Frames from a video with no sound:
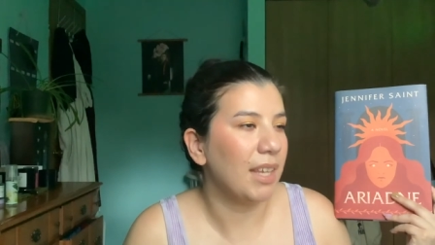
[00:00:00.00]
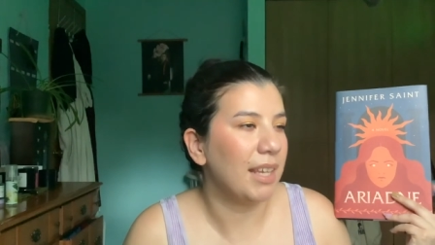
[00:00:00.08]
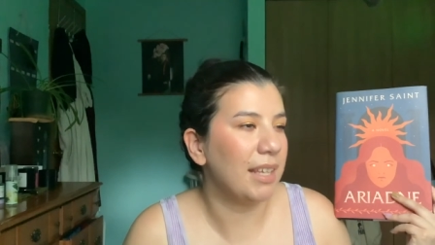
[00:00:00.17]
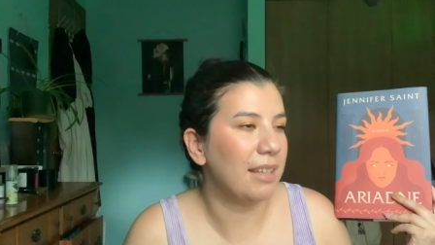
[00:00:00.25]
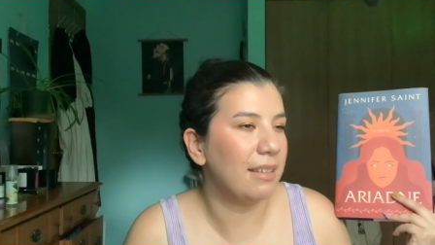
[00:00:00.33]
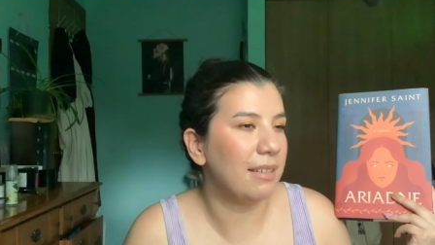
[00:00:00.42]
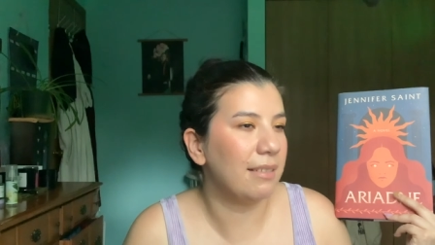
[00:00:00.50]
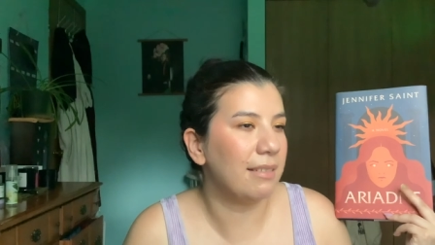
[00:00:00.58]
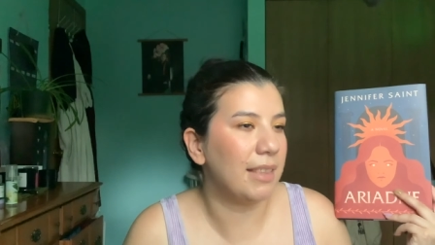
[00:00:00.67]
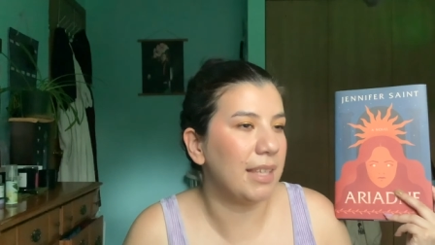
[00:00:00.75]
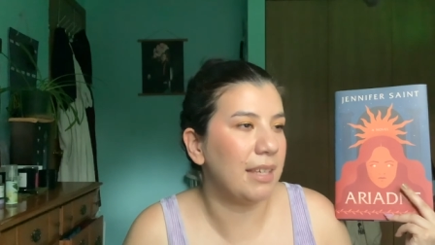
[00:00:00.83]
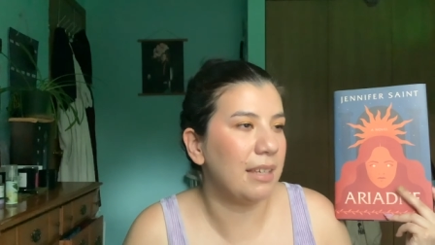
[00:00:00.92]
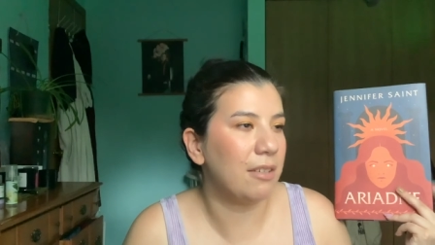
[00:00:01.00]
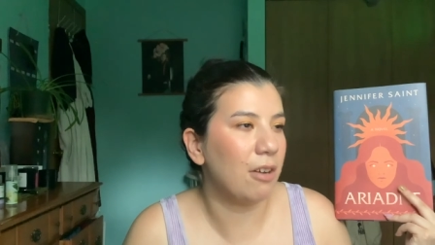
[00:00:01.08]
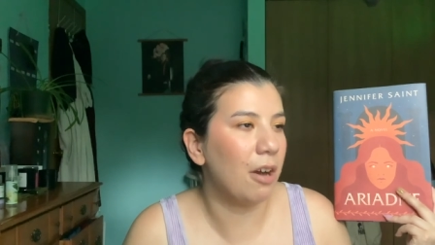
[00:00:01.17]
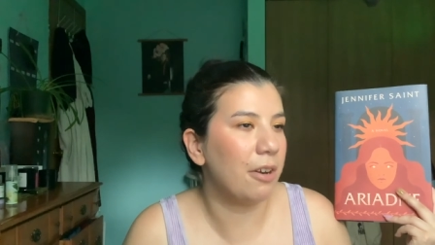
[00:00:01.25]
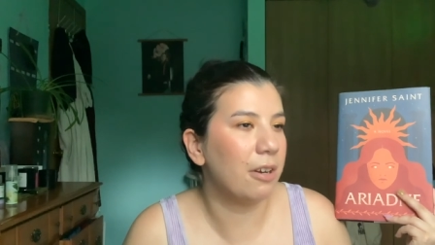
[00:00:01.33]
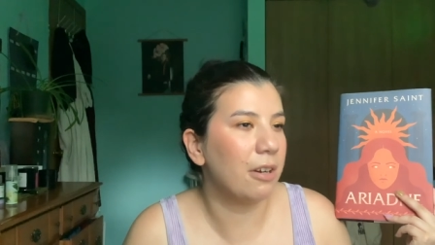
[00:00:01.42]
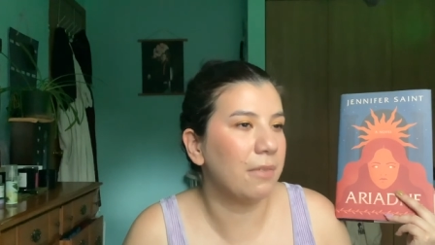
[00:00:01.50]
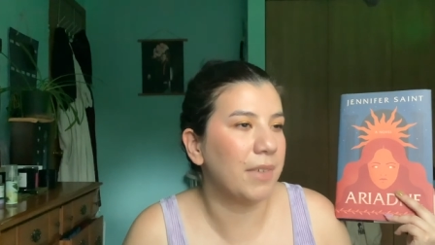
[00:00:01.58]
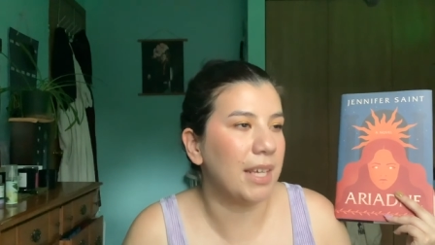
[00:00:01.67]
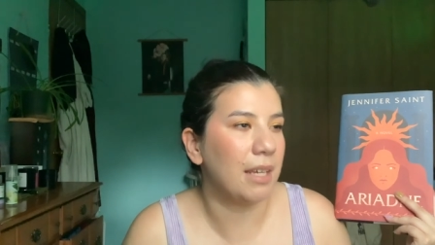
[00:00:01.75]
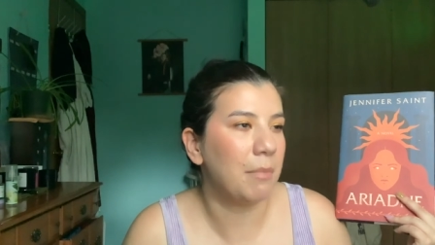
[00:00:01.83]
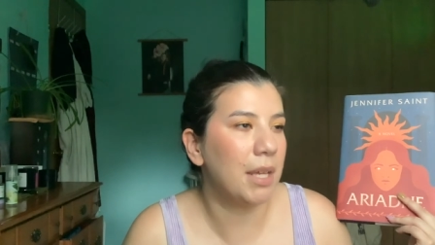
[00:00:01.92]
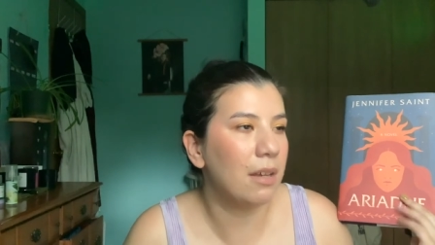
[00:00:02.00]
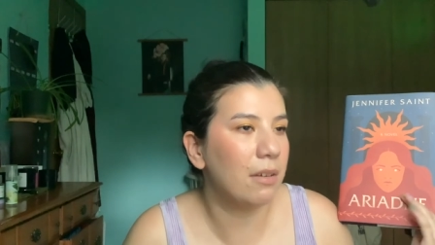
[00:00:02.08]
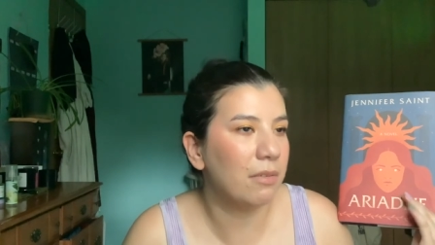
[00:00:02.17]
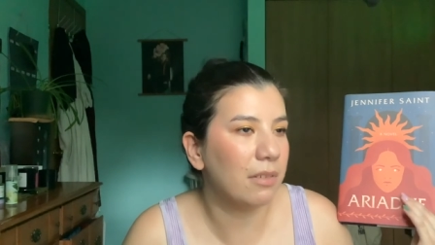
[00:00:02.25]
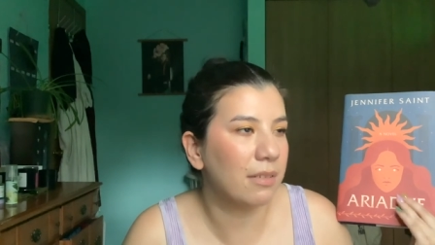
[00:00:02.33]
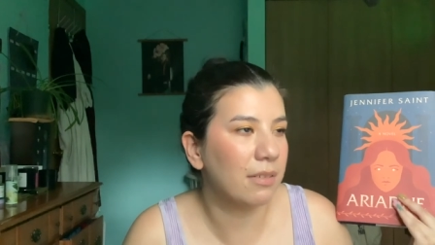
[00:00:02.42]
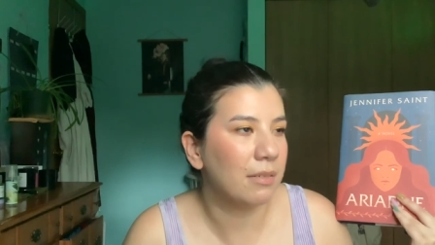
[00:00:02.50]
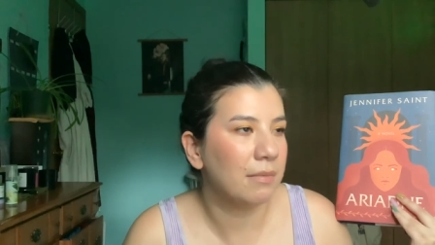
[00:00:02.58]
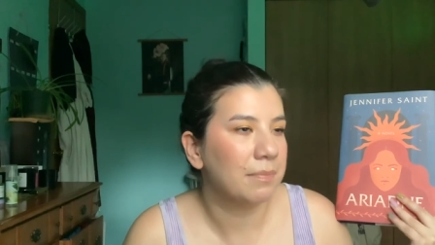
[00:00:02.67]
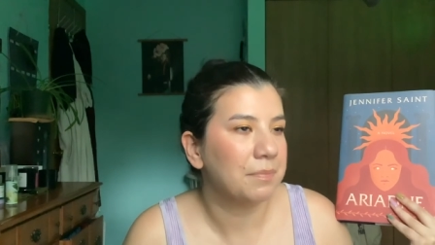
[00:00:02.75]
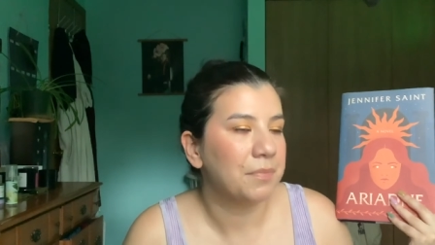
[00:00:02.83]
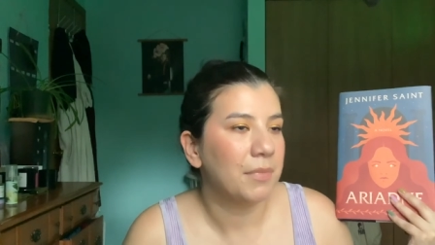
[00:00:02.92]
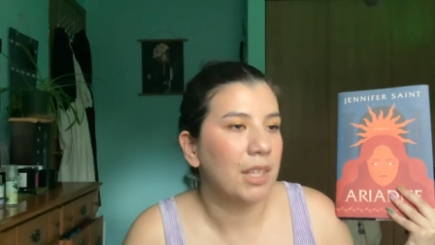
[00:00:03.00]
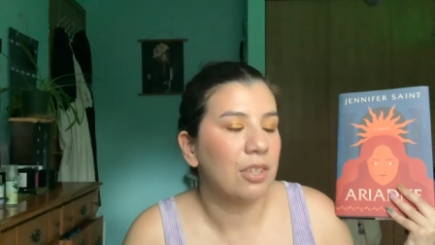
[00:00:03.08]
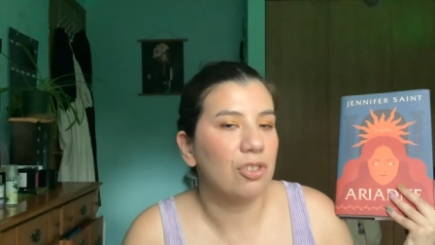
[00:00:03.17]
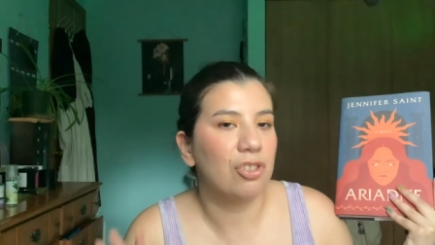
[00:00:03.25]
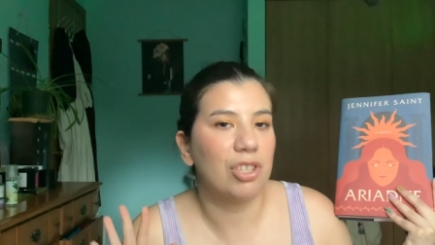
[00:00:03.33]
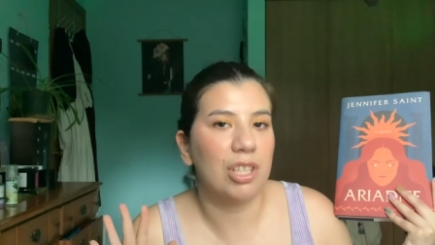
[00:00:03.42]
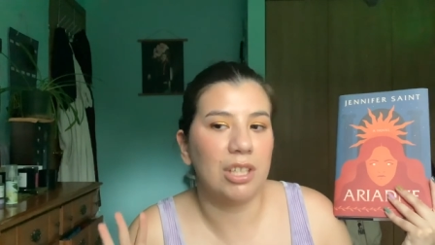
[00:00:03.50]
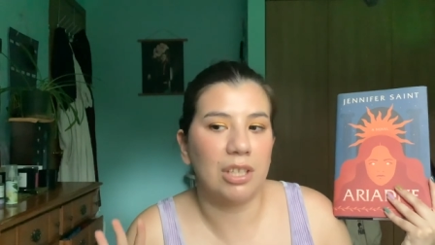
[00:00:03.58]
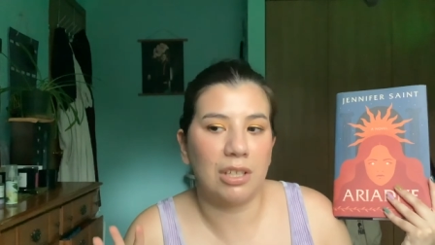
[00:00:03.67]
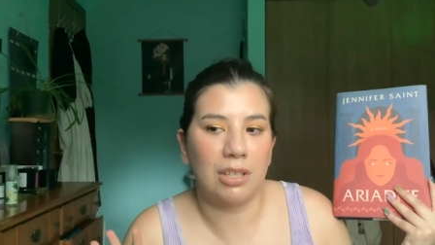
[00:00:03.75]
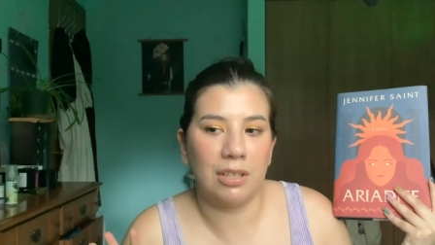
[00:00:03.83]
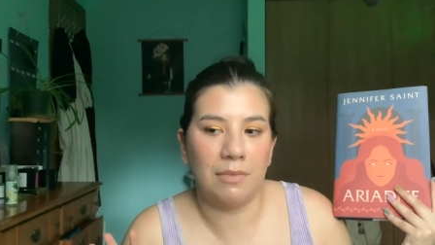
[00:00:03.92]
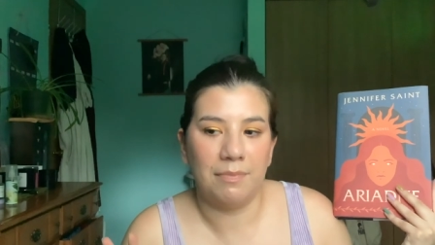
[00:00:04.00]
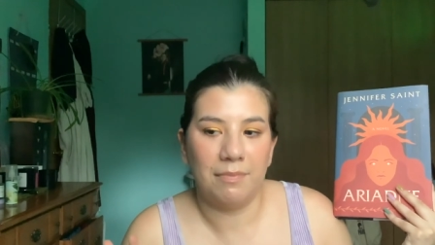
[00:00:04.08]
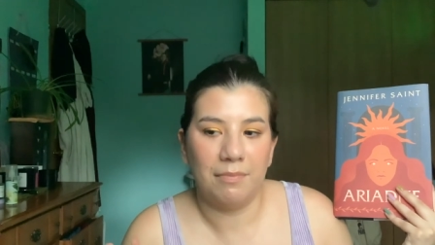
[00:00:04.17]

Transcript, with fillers: is the daughter of King Minos. She,